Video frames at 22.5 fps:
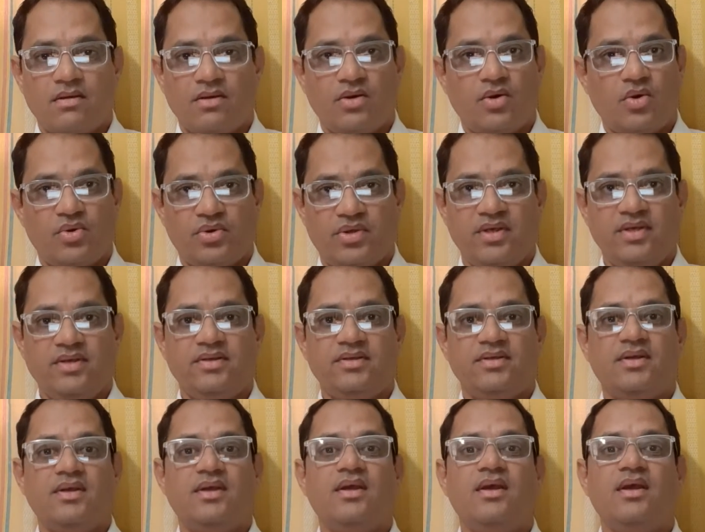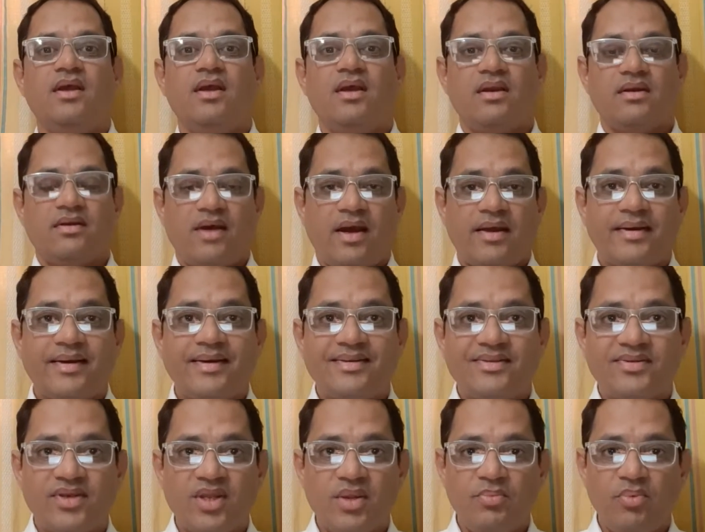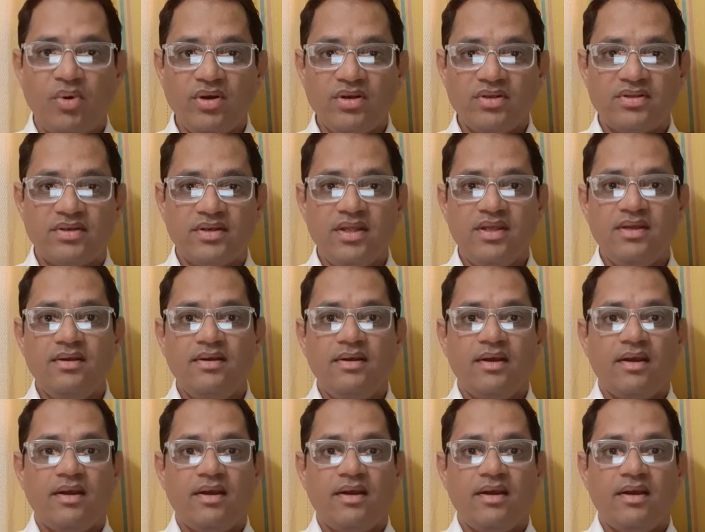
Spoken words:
Okay. Target 3.3,